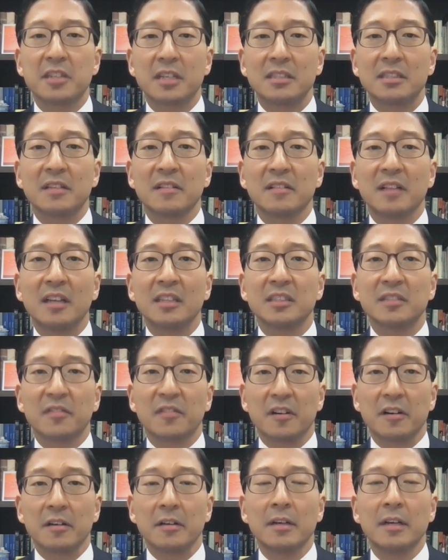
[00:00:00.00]
Jessica
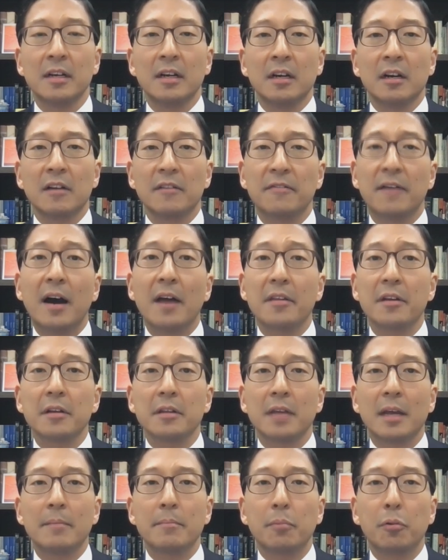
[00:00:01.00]
Lunsford, her father
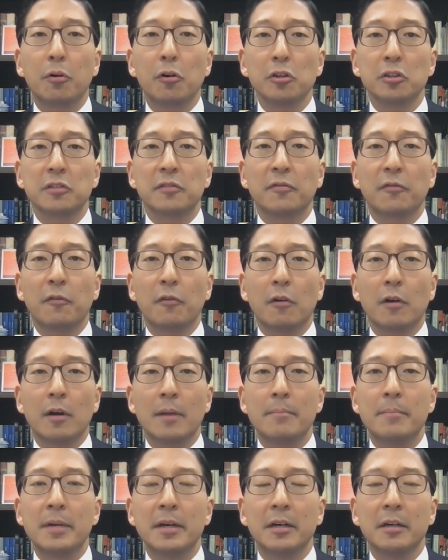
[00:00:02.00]
then pushed for a
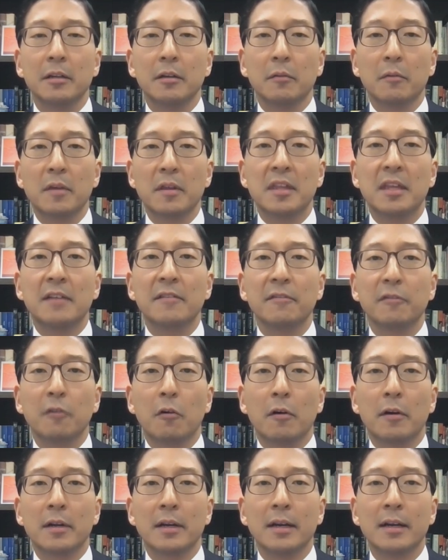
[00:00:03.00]
bill within
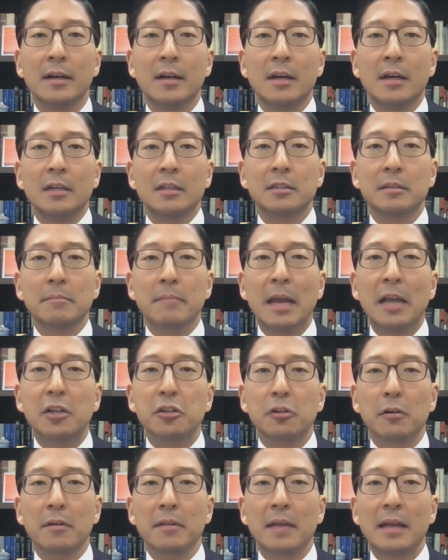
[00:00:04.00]
Florida to make
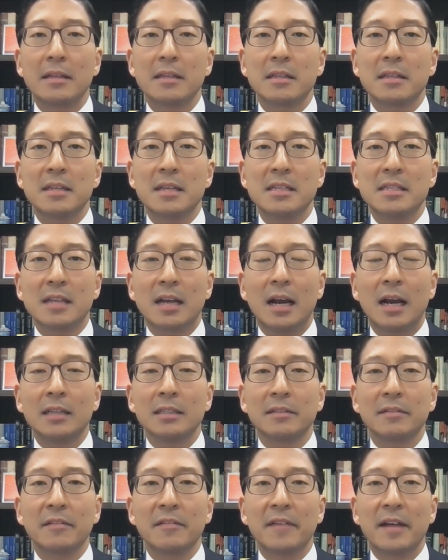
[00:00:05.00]
sure that these
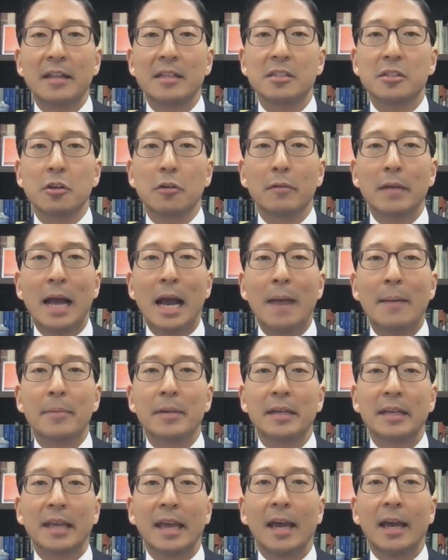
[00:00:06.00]
kinds of events don't
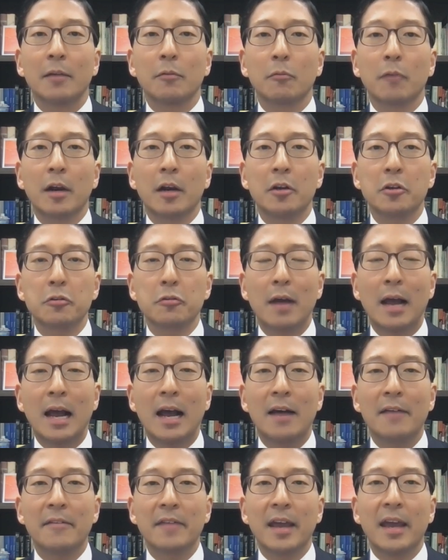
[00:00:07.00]
happen again, where you
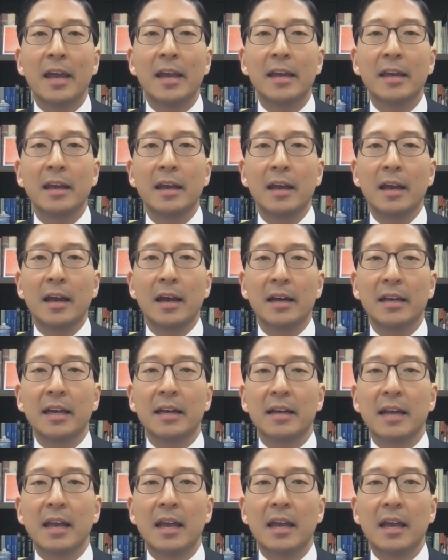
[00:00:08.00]
have a,
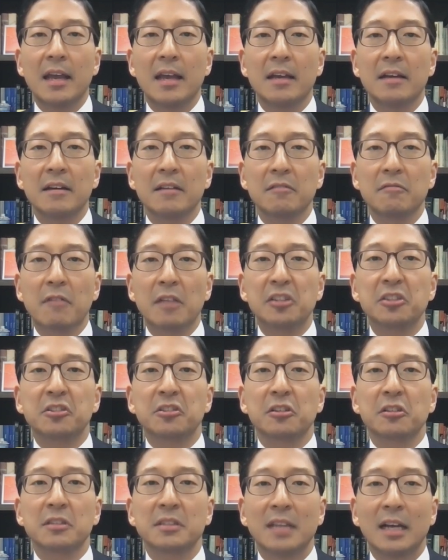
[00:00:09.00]
again, a, a
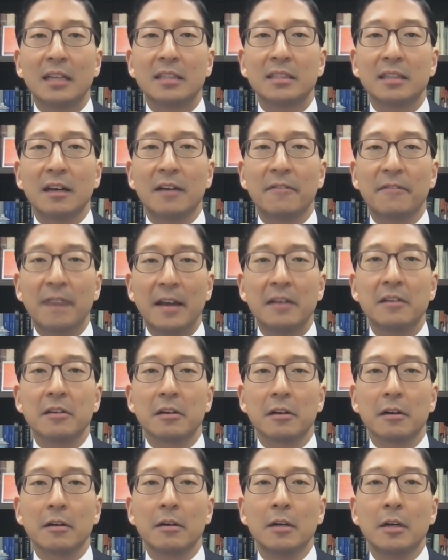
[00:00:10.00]
registered sex
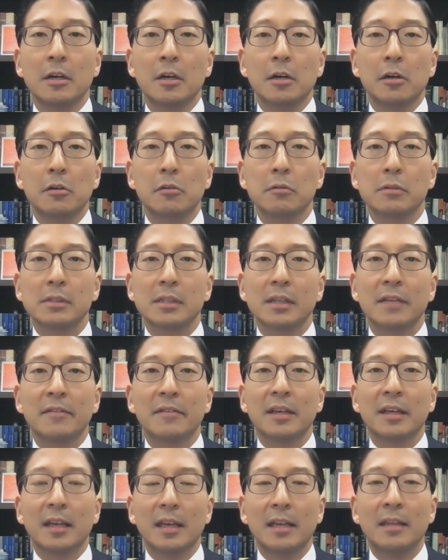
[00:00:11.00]
offender who was
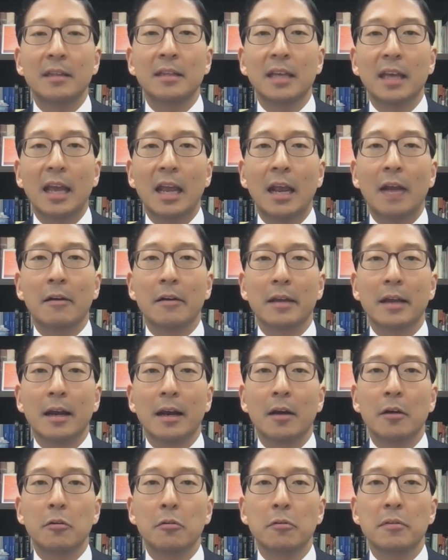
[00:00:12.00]
living in the
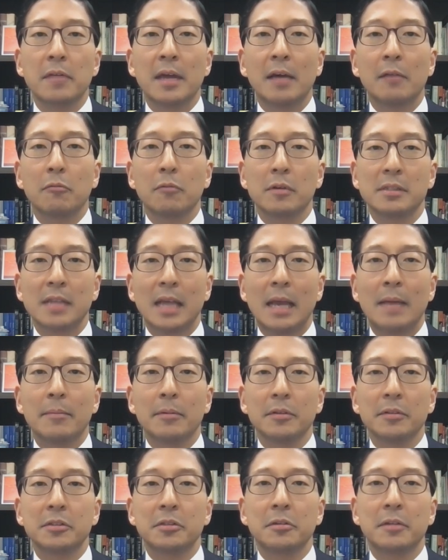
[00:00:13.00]
area who then was
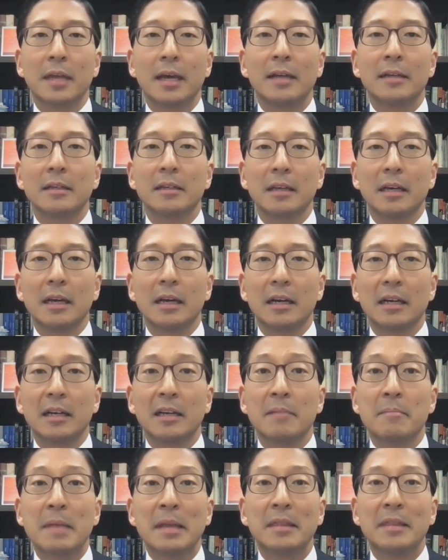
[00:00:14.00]
able to then uh,
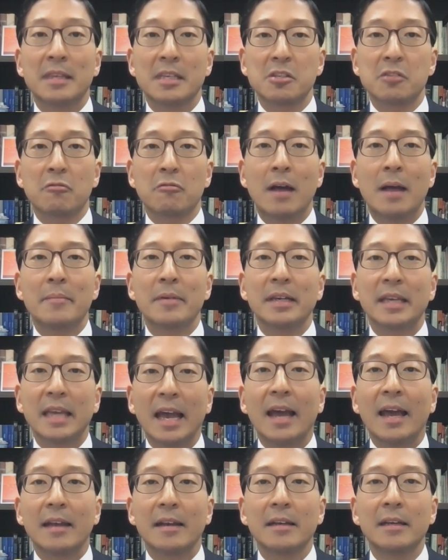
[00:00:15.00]
commit this crime
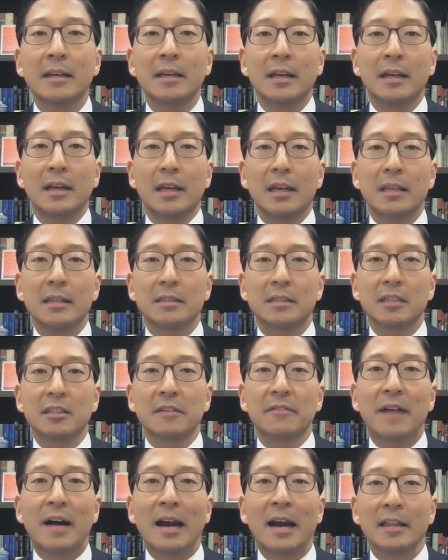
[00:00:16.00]
again in such a
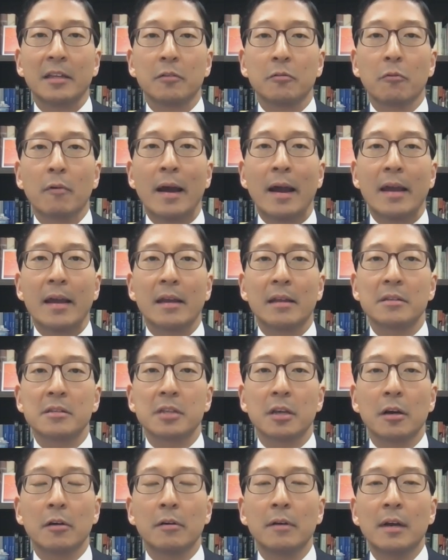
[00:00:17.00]
violent way. And
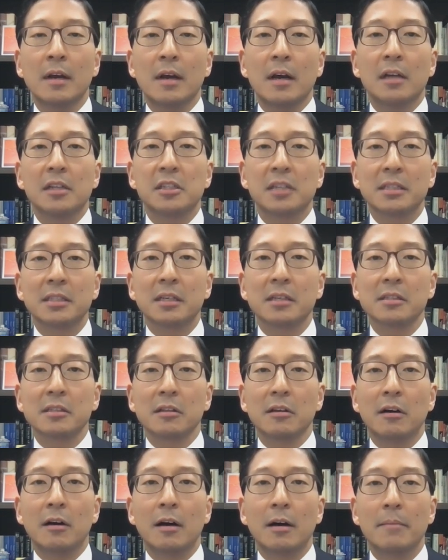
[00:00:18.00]
so Jessica's
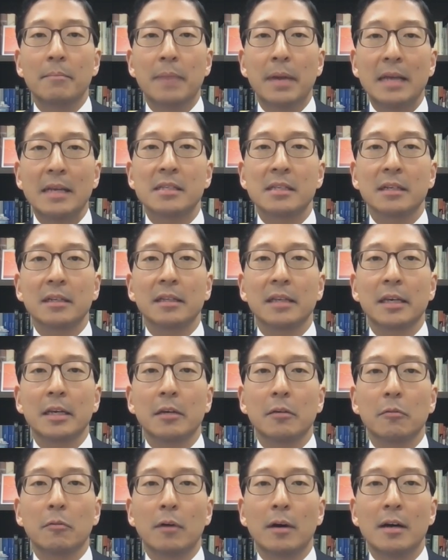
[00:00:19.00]
Law
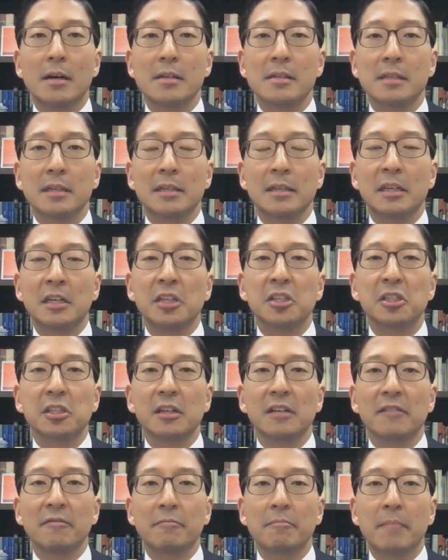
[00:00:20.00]
basically was an
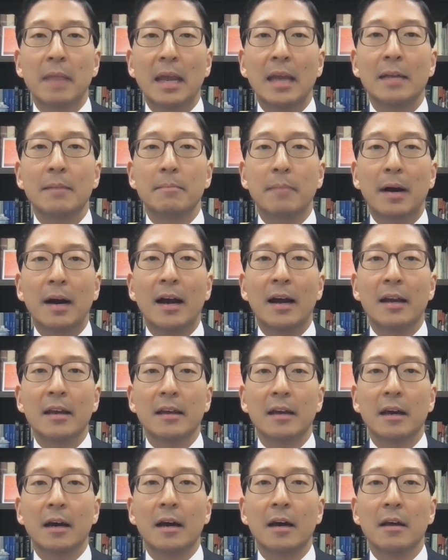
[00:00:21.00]
initiative made
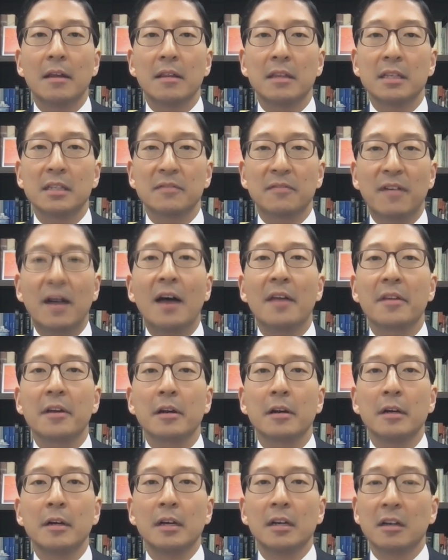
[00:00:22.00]
by uh, this
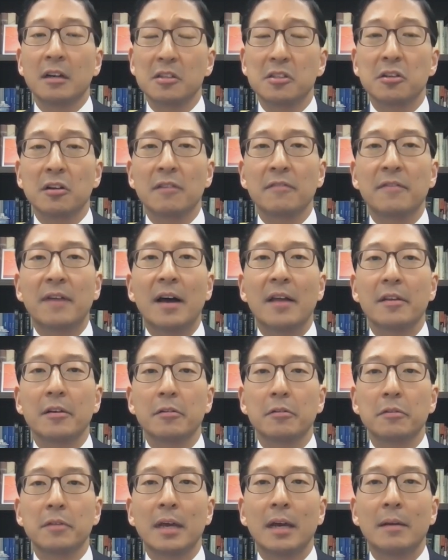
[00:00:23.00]
father, concerned father,
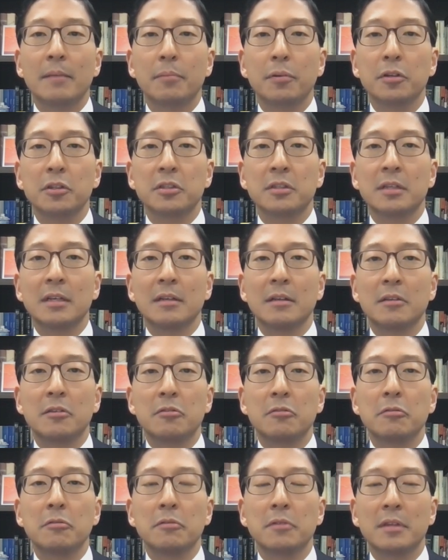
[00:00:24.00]
who then pushed it
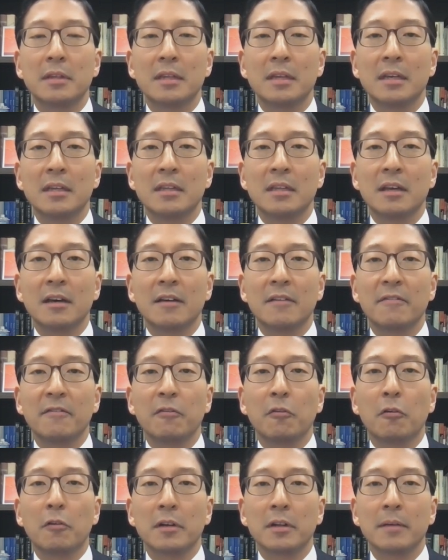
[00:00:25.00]
through the, the
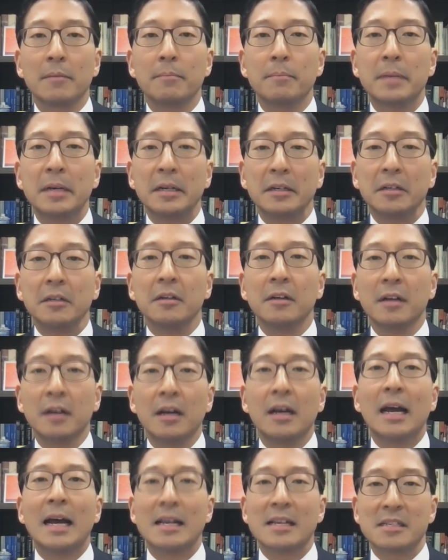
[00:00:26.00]
Florida bill
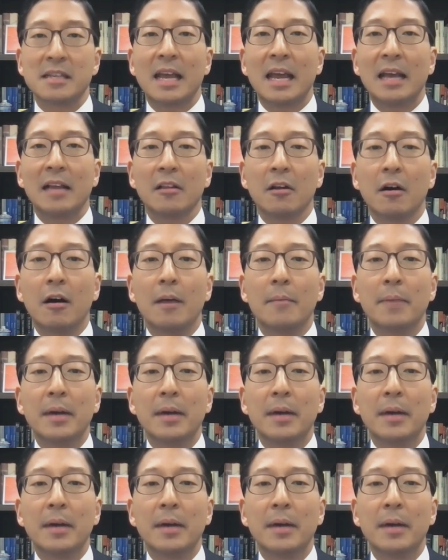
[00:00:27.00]
as a law.